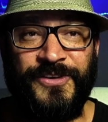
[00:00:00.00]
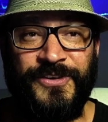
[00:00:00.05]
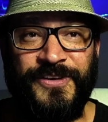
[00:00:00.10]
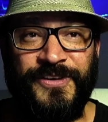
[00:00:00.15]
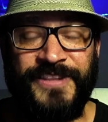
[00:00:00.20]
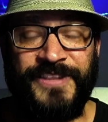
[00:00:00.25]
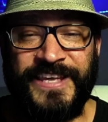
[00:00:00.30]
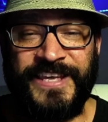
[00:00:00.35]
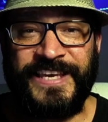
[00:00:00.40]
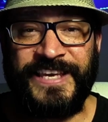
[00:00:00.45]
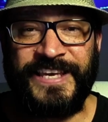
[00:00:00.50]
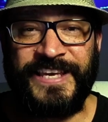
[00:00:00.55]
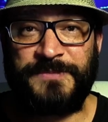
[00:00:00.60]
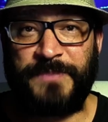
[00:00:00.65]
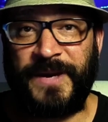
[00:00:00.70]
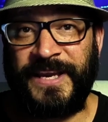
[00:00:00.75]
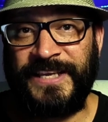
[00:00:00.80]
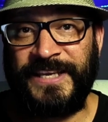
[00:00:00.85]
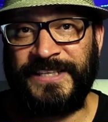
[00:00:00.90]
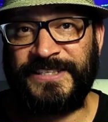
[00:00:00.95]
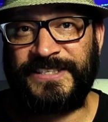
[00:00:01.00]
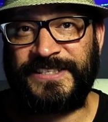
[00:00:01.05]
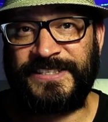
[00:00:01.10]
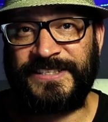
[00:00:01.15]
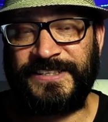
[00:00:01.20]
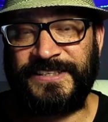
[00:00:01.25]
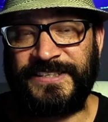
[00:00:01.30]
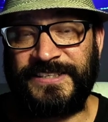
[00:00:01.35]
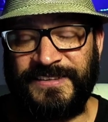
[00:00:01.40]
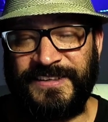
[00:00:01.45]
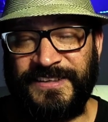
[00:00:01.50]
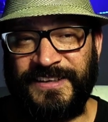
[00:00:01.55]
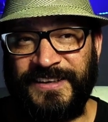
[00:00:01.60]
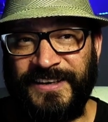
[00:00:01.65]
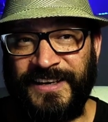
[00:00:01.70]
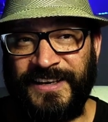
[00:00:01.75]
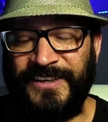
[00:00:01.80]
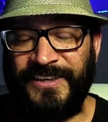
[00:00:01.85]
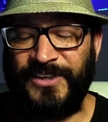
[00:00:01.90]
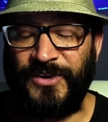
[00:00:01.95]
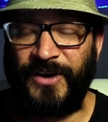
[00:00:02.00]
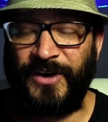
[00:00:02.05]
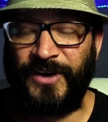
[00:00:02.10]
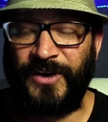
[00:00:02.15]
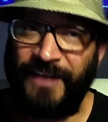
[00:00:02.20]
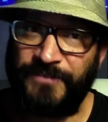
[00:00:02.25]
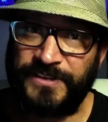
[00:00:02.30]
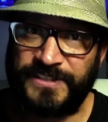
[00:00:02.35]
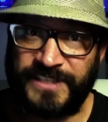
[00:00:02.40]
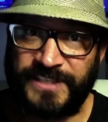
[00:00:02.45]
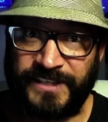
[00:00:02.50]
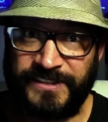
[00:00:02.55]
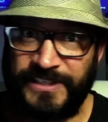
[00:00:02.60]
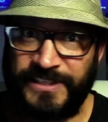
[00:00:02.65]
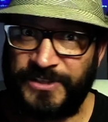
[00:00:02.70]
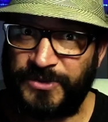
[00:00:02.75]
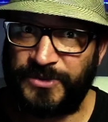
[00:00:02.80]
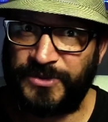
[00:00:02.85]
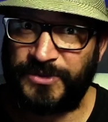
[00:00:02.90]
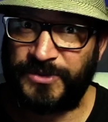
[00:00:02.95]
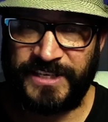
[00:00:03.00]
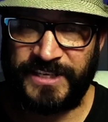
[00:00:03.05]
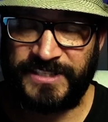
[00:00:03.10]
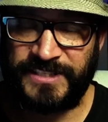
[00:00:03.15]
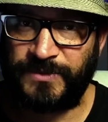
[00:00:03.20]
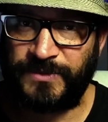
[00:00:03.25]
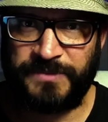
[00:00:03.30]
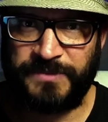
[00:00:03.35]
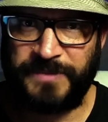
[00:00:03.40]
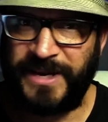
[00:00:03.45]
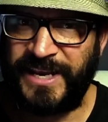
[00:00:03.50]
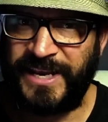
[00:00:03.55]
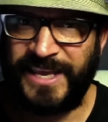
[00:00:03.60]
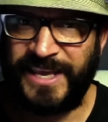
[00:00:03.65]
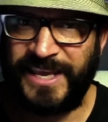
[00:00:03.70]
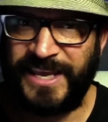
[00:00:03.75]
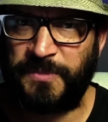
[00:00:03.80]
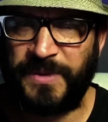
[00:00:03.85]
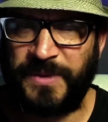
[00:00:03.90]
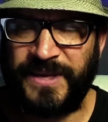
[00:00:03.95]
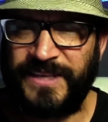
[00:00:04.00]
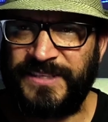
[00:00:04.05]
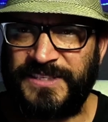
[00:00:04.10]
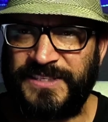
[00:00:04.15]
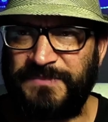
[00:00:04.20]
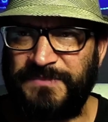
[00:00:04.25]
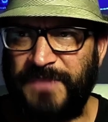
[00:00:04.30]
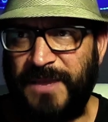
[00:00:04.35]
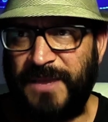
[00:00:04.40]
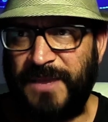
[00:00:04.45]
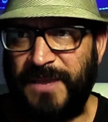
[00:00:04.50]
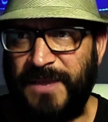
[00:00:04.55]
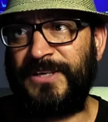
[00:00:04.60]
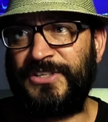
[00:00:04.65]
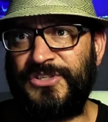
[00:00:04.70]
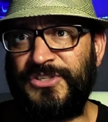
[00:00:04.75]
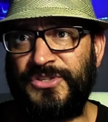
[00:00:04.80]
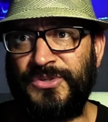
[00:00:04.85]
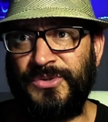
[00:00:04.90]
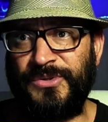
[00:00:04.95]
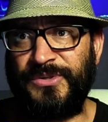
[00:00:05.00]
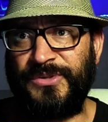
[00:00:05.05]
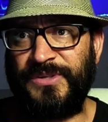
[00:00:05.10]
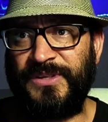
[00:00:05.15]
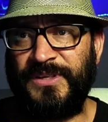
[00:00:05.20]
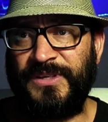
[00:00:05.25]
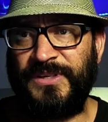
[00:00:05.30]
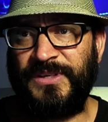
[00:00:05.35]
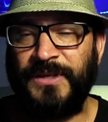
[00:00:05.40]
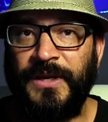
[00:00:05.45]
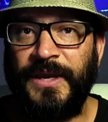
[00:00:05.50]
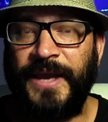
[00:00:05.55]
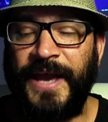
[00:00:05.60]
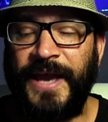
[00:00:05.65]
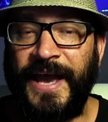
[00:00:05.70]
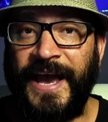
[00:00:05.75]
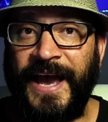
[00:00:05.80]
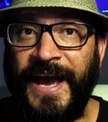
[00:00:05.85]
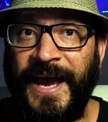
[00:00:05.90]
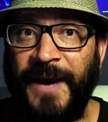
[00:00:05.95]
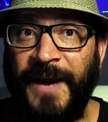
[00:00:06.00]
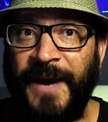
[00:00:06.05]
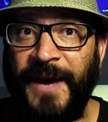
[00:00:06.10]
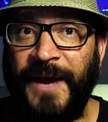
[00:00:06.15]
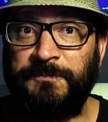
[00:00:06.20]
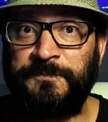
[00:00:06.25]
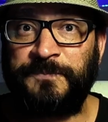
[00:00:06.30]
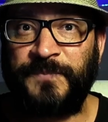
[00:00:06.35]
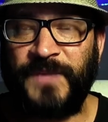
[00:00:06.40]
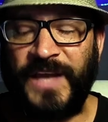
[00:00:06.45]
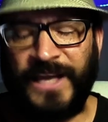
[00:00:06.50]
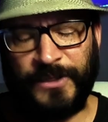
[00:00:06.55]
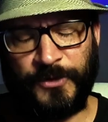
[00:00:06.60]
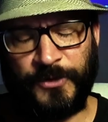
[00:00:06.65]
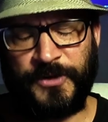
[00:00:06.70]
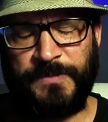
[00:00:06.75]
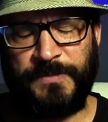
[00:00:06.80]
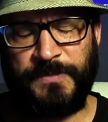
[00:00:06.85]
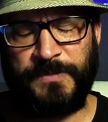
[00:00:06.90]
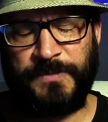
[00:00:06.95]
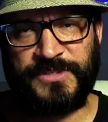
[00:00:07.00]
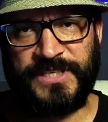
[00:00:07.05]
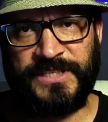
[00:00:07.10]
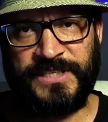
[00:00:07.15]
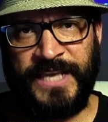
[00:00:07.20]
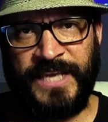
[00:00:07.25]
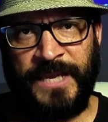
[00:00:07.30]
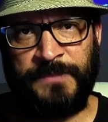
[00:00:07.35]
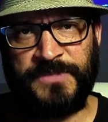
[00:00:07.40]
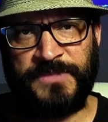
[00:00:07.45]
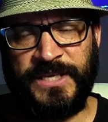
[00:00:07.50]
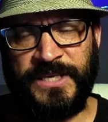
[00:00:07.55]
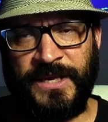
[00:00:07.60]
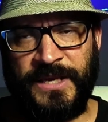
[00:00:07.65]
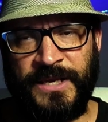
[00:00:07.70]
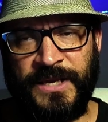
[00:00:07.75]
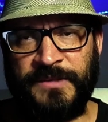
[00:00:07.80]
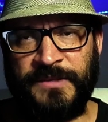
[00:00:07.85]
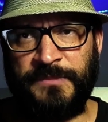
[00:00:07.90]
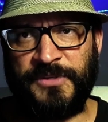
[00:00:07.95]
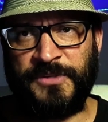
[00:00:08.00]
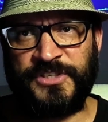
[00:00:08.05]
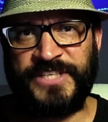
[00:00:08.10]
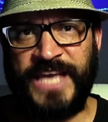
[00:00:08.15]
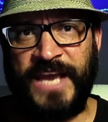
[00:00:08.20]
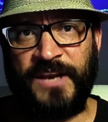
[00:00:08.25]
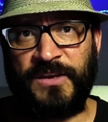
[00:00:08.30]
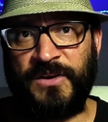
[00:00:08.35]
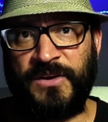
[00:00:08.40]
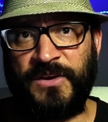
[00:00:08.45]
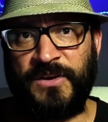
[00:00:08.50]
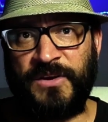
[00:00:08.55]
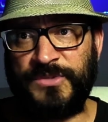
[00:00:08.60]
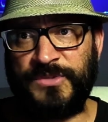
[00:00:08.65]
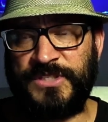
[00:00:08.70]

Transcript: these paints, I haven't done this sort of testing with many other paints. Maybe I should. A lot of people said the Montana Gold